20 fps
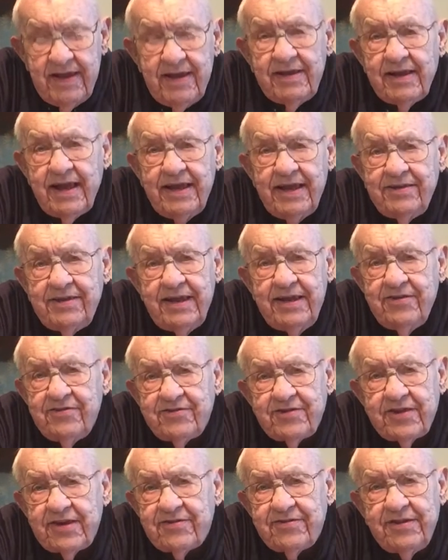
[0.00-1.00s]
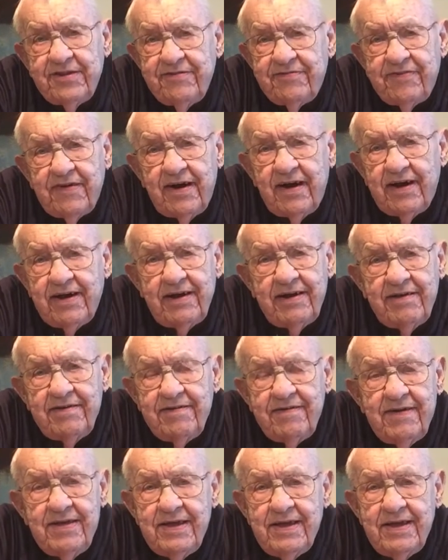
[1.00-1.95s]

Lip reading: 1965.